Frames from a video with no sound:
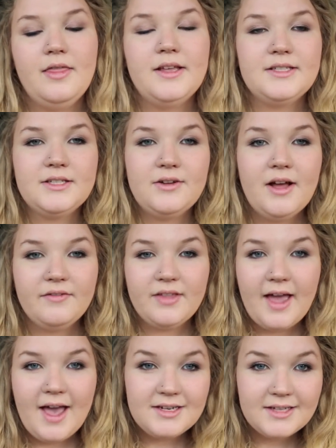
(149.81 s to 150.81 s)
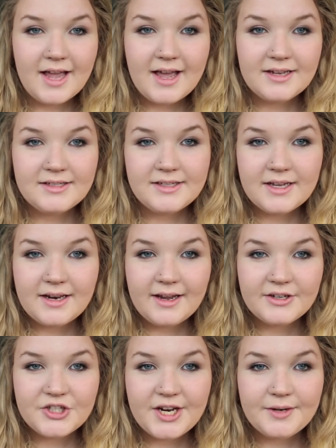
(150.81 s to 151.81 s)
they still have the Head Candy
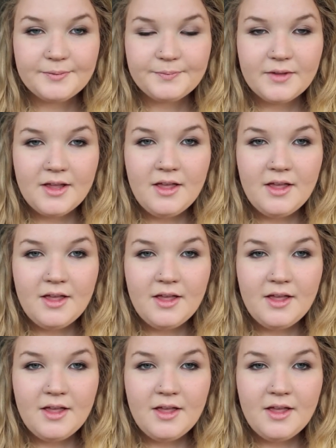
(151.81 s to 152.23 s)
collection out,